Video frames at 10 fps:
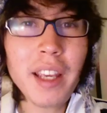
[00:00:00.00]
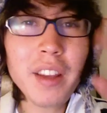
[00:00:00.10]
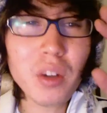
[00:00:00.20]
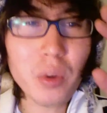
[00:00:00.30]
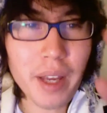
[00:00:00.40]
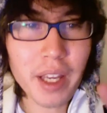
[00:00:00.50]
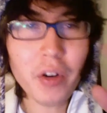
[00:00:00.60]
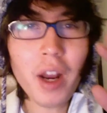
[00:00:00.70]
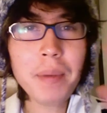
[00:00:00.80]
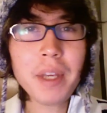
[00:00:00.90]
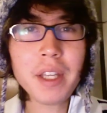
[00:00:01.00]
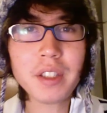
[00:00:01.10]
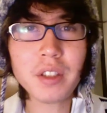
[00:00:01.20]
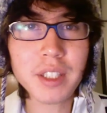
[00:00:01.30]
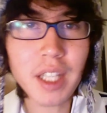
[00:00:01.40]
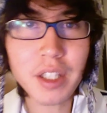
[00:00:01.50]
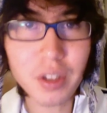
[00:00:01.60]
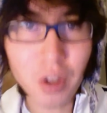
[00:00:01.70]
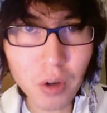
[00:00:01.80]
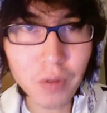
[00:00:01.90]
Either way, crappy history
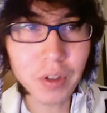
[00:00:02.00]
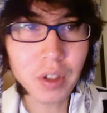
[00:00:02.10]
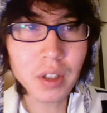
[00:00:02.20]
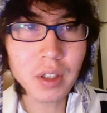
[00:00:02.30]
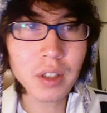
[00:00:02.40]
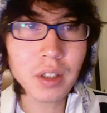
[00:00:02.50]
session over.